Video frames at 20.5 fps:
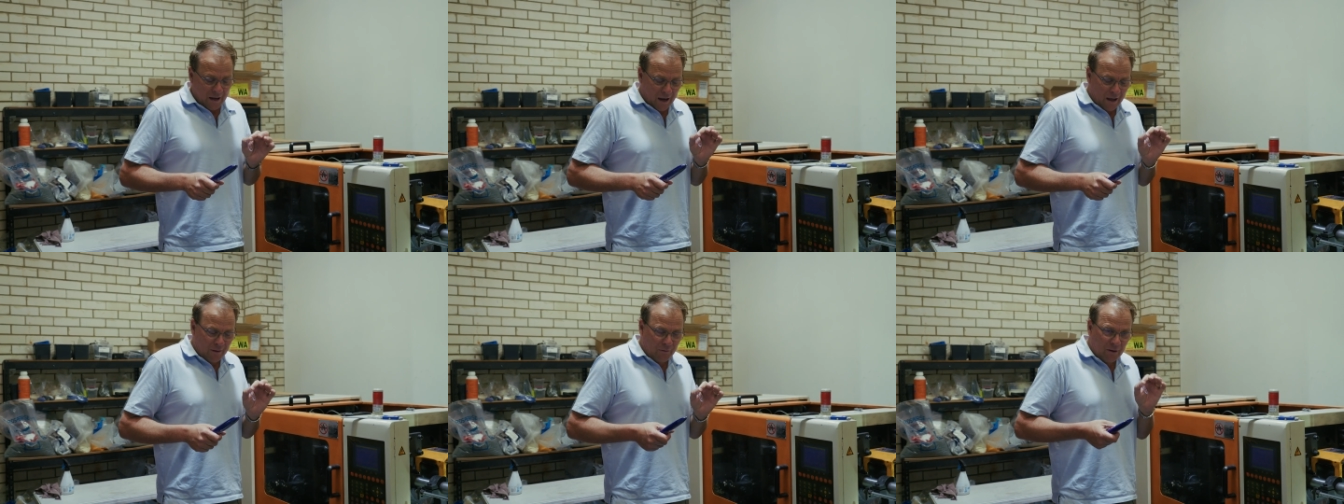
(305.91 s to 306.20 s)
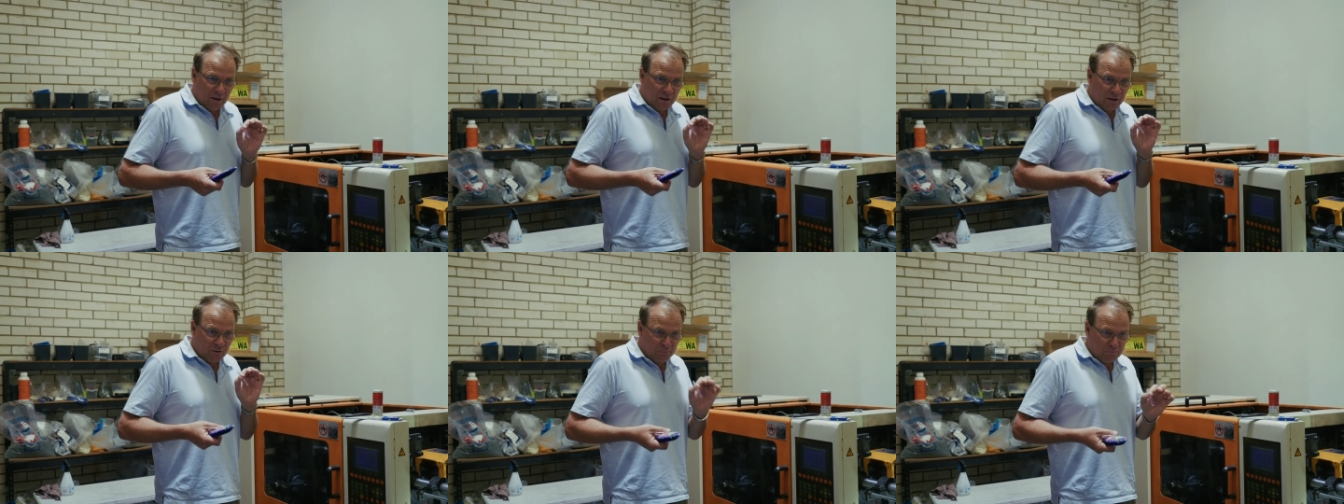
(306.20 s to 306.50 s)
And
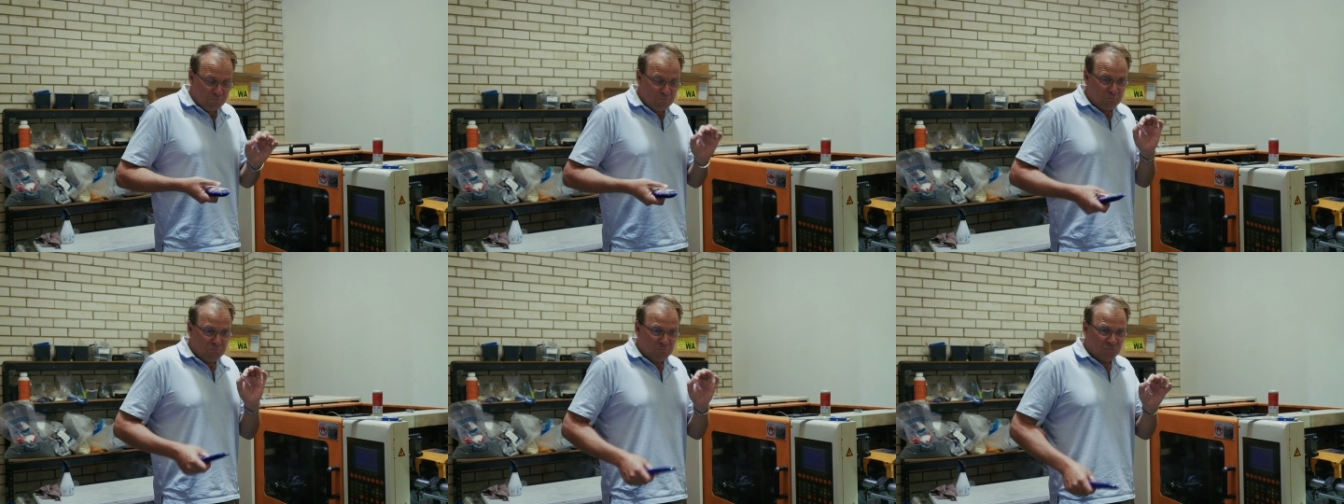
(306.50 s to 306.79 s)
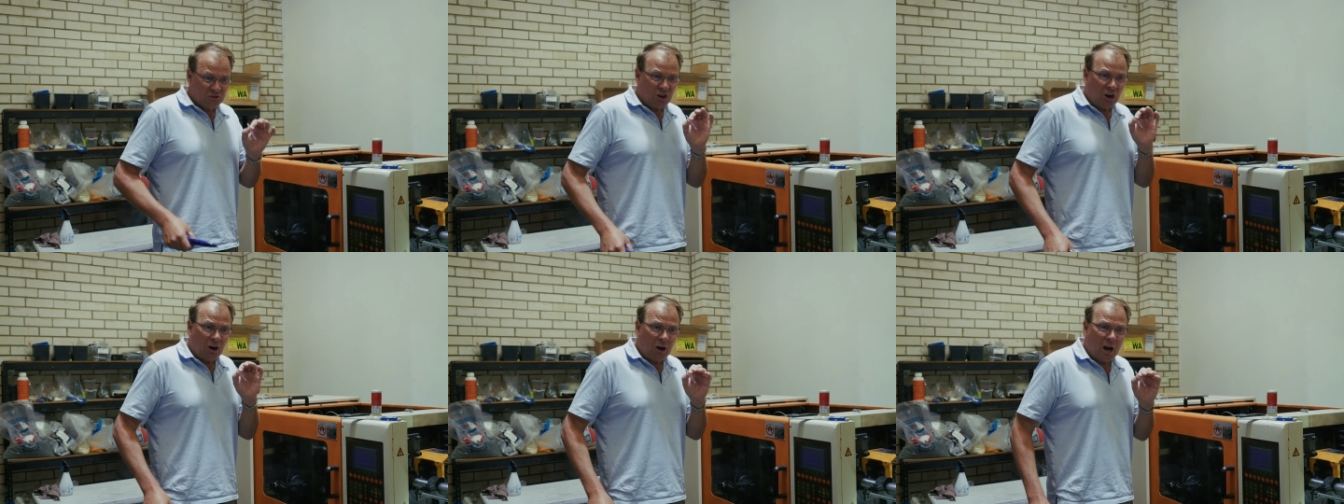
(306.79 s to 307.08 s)
these
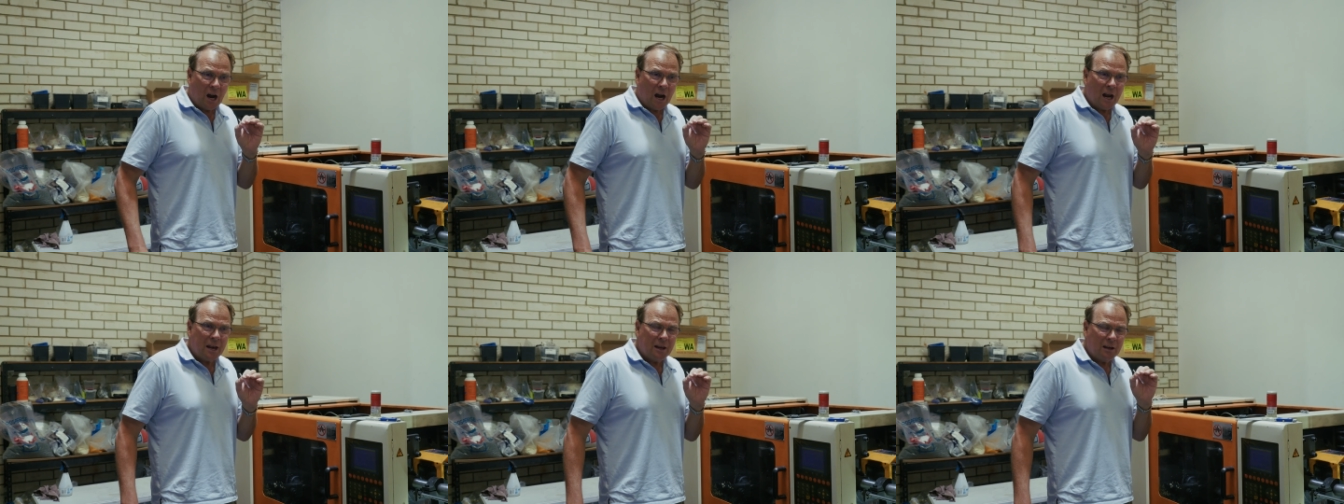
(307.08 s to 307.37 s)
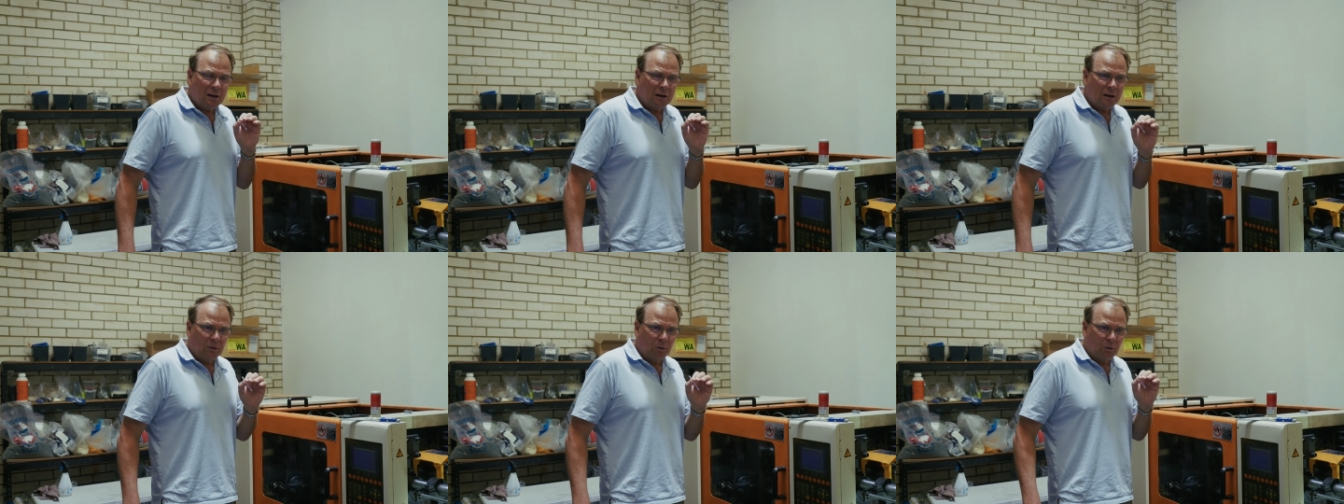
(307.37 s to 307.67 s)

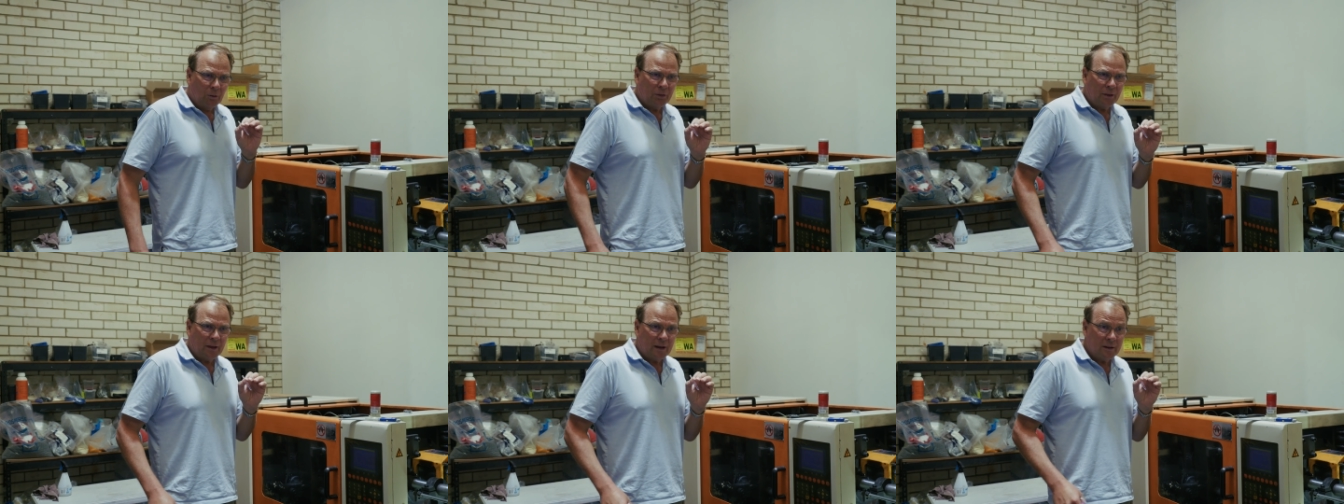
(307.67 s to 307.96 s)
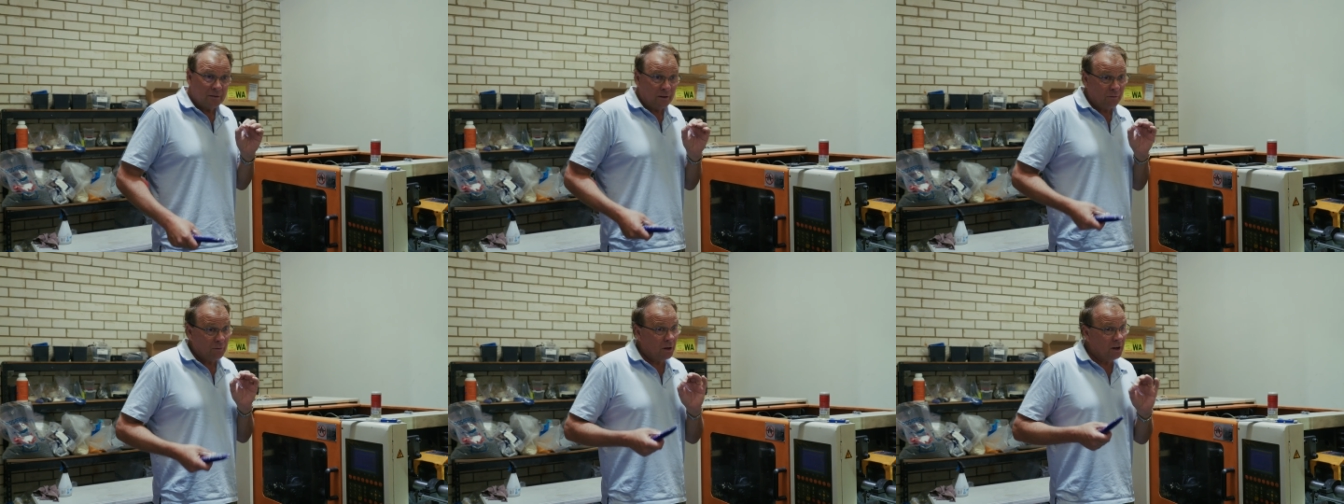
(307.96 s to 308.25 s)
tiny little
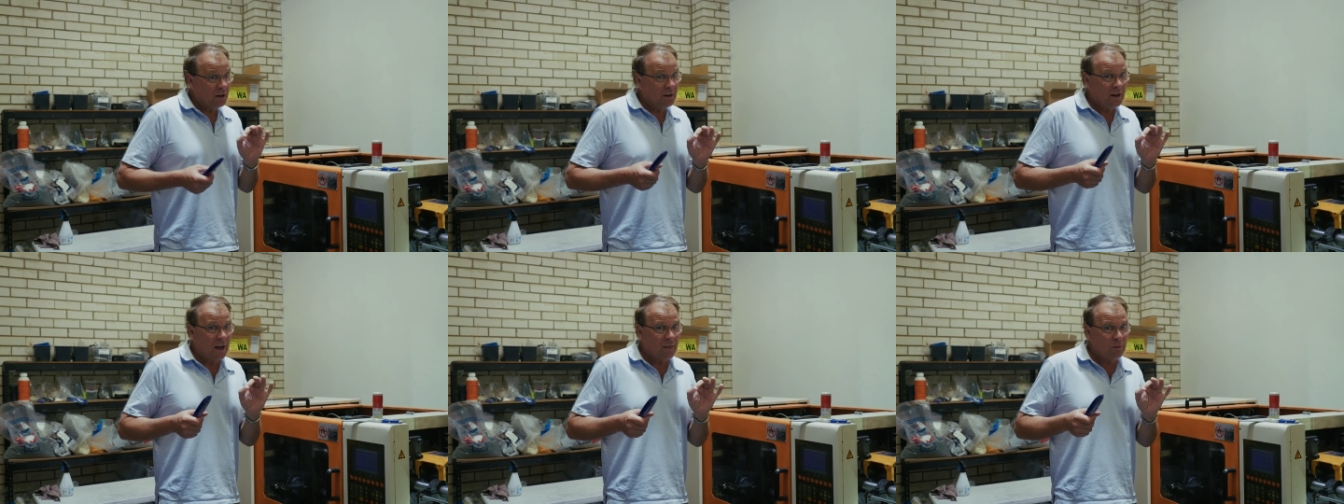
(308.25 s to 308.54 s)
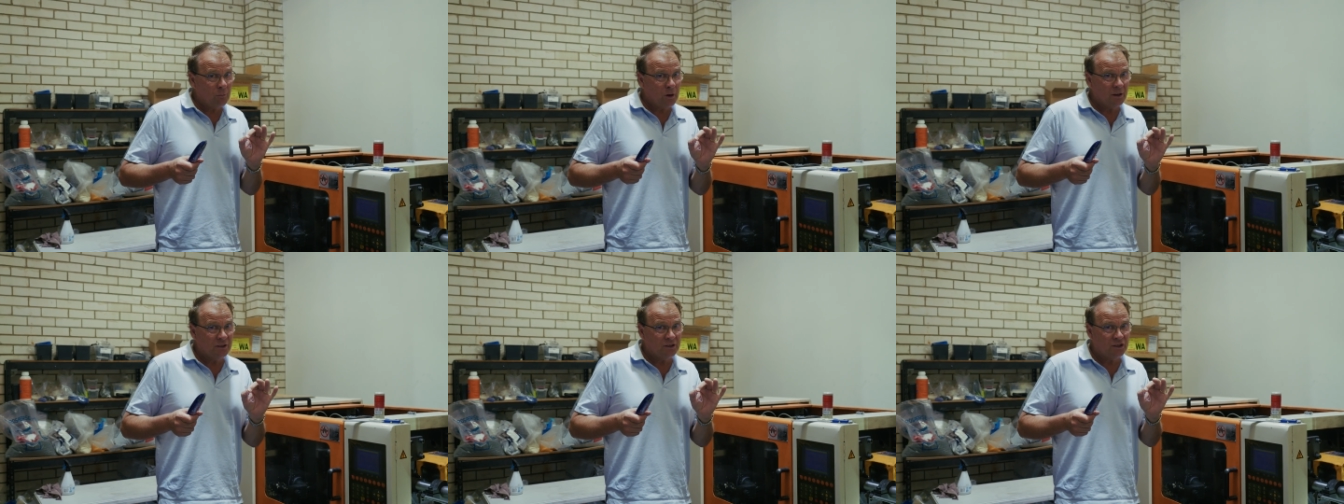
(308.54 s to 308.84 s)
things, I've got
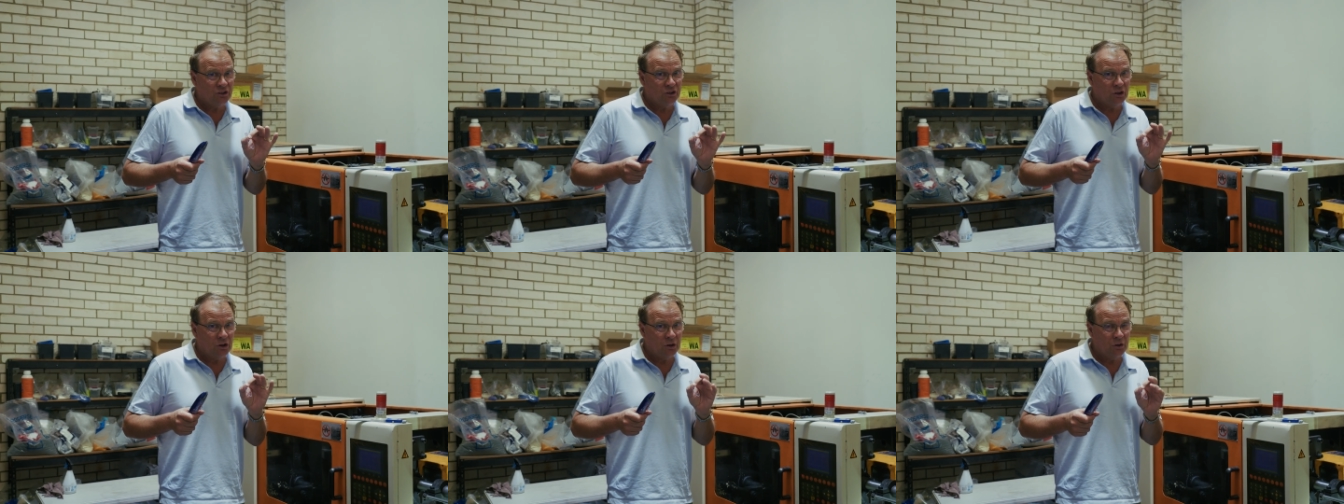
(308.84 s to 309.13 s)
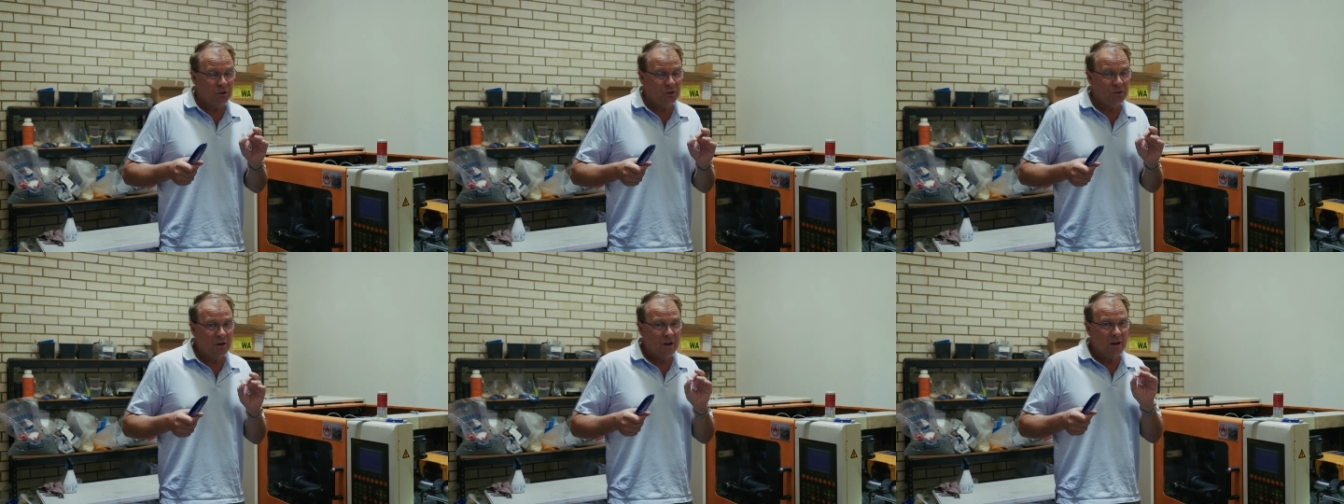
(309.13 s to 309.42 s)
another one to
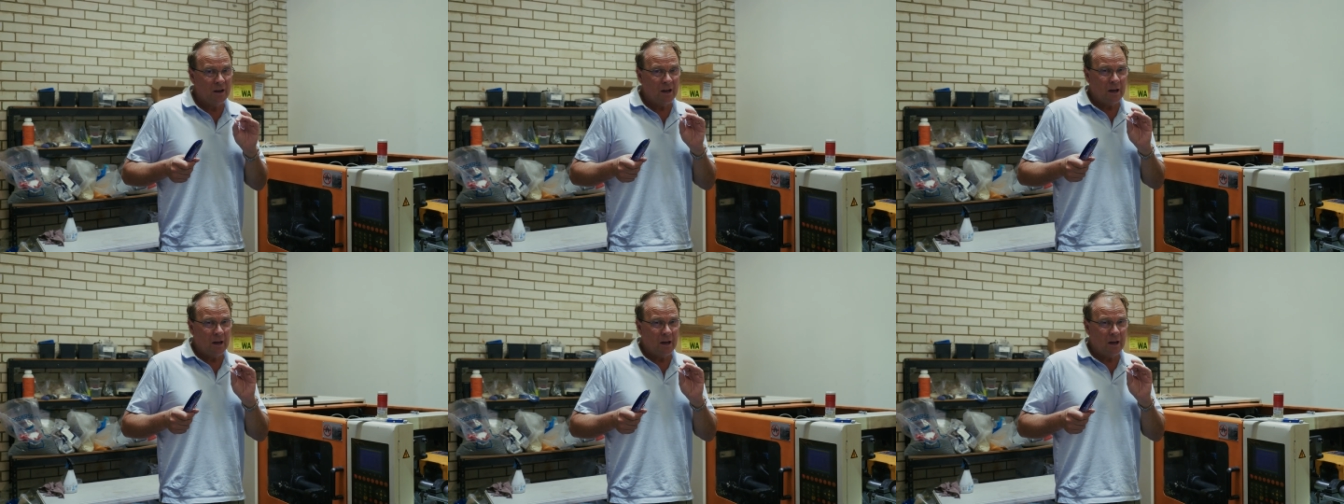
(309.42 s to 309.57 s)
do,